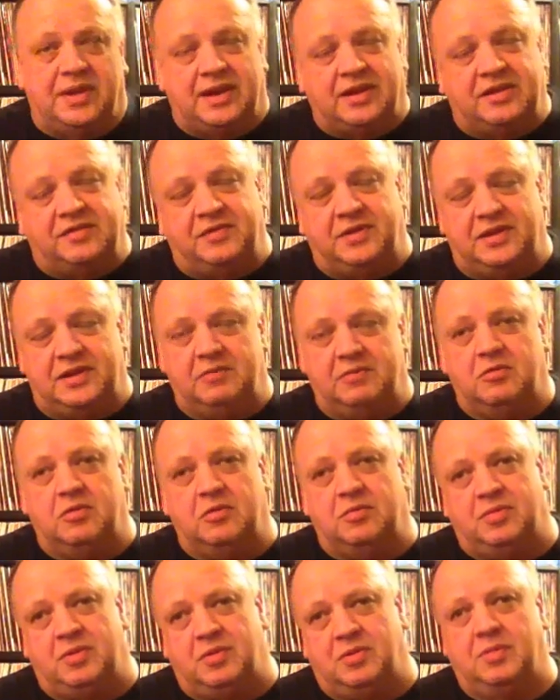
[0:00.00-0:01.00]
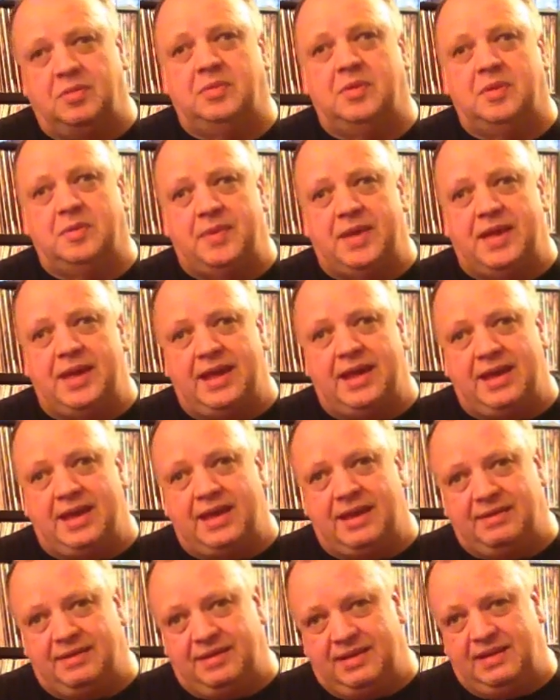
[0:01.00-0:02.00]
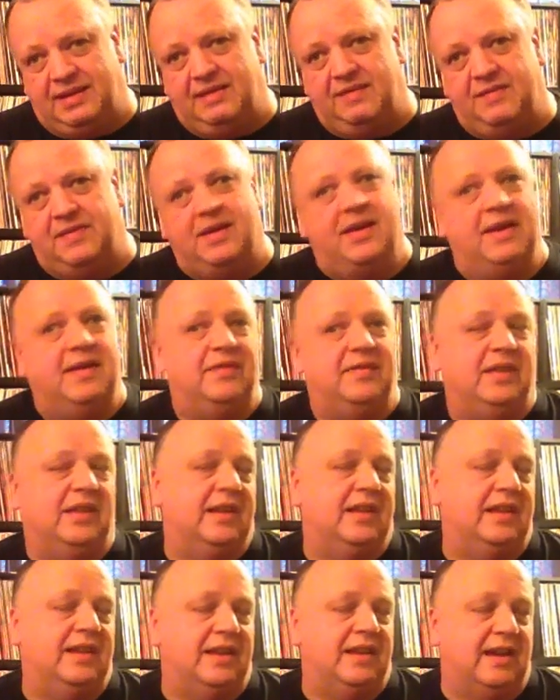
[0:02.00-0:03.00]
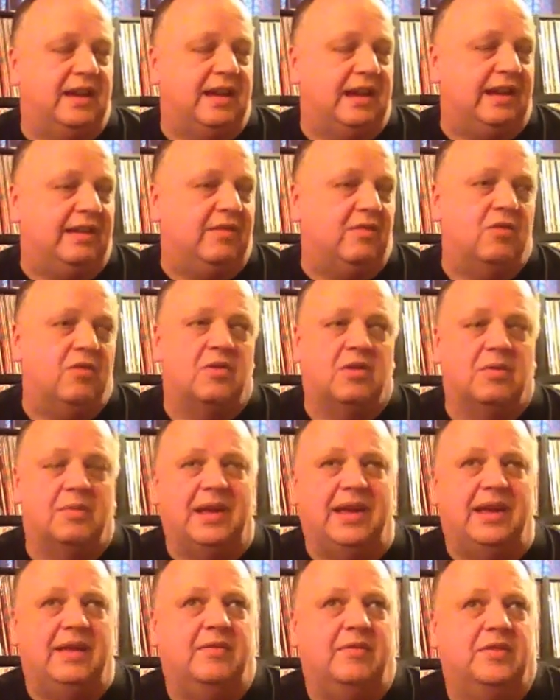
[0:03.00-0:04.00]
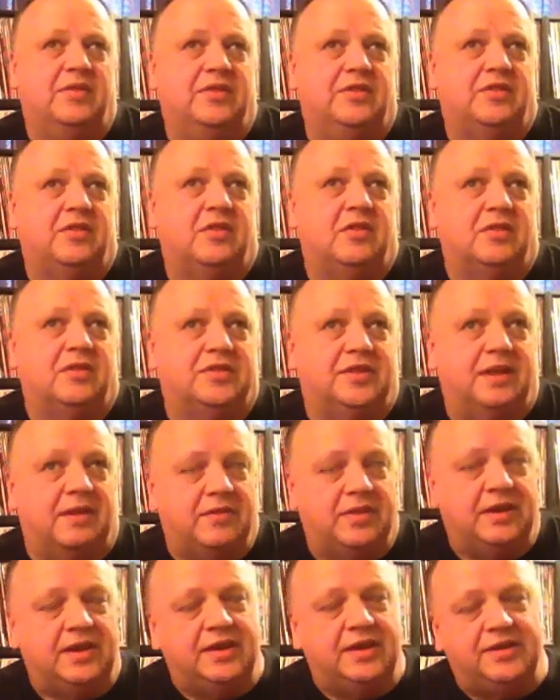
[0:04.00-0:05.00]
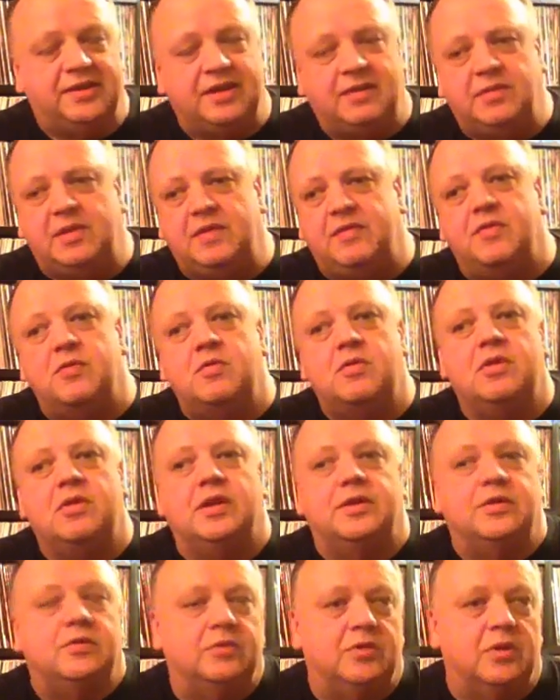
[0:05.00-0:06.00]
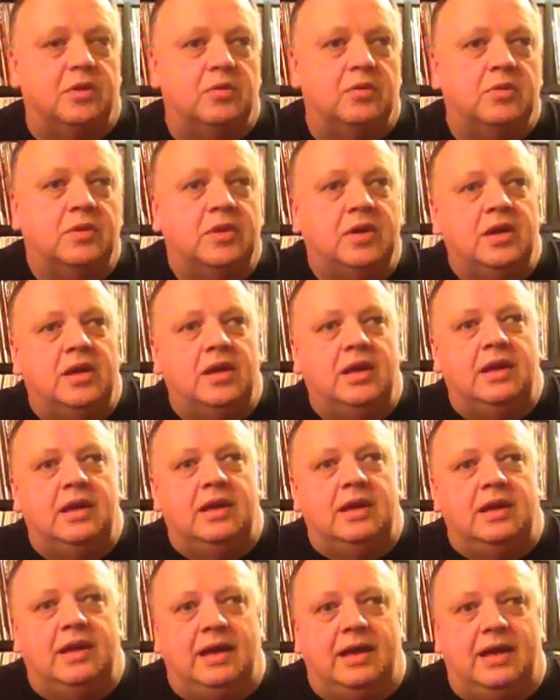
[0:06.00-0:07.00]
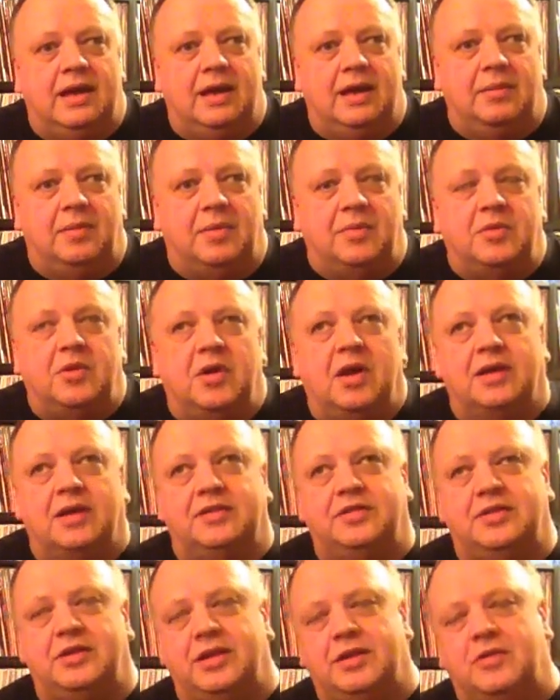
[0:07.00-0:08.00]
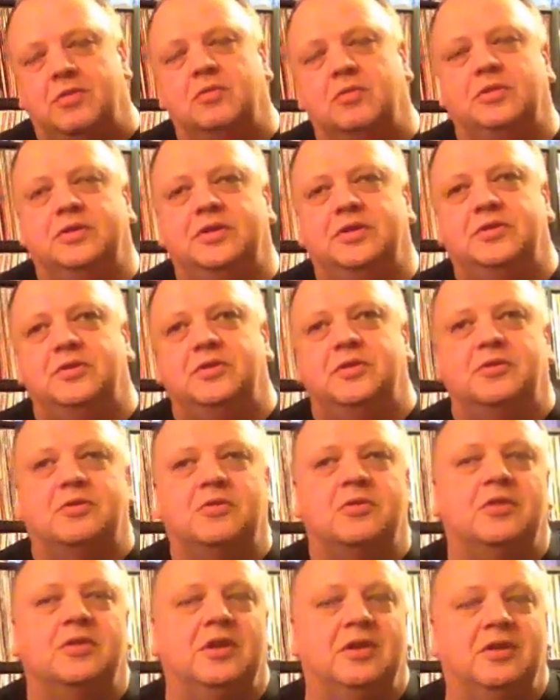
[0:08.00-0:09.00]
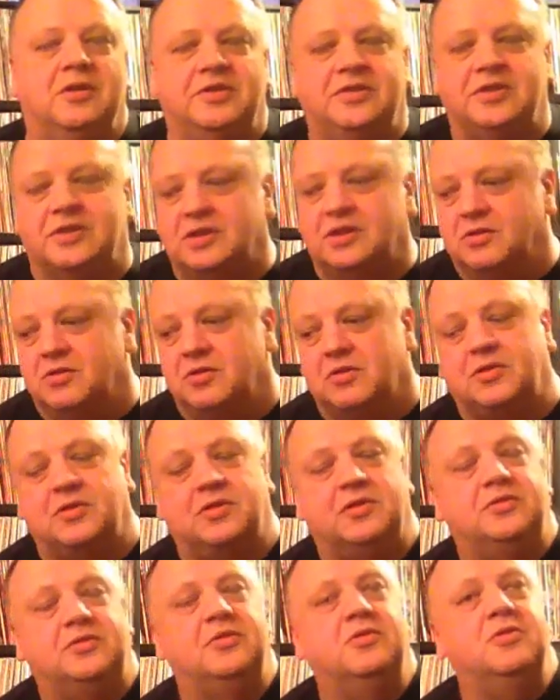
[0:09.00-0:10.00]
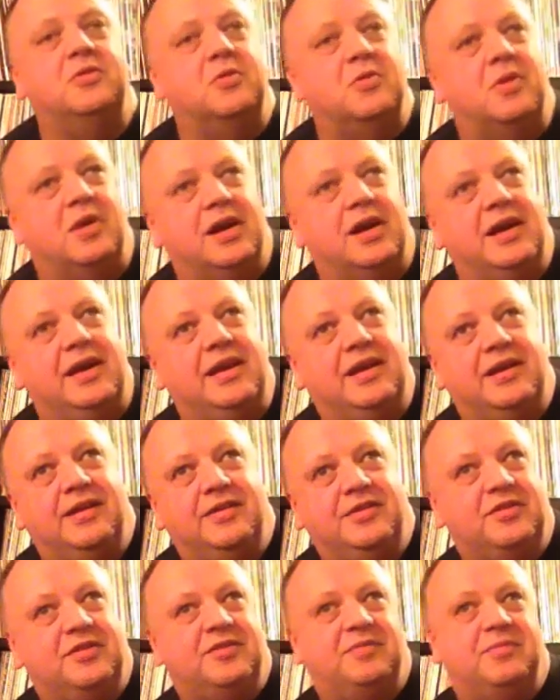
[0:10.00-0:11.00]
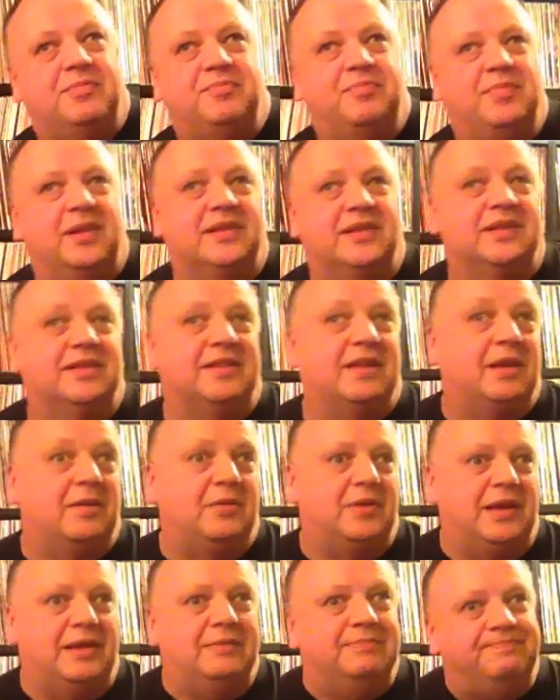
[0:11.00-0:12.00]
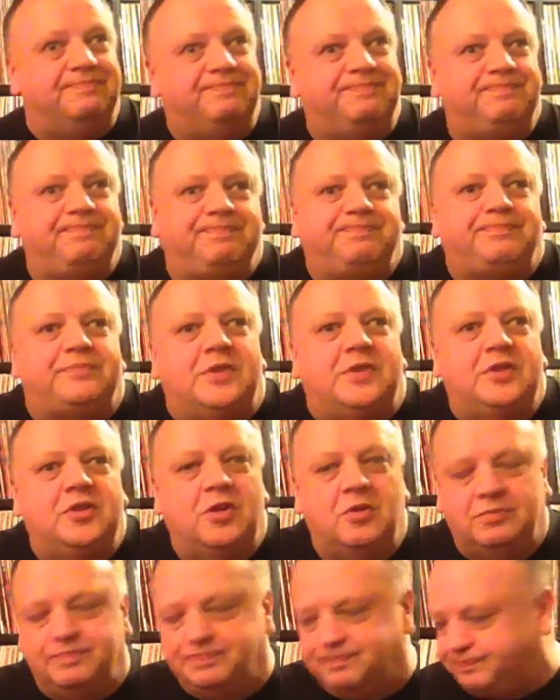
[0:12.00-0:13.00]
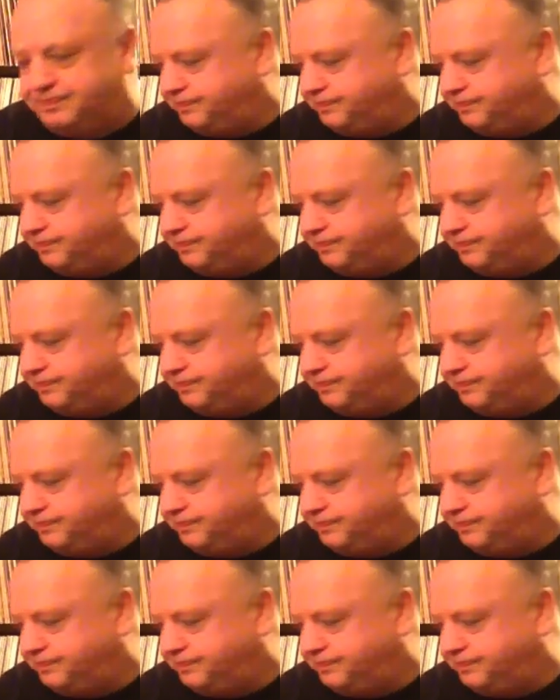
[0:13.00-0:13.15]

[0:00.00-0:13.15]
next video will probably be 85 to 89, or might even start 70 to 74, I don't know. I'm not actually going to do it in chronological order. Don't know why, I just picked it that way. So,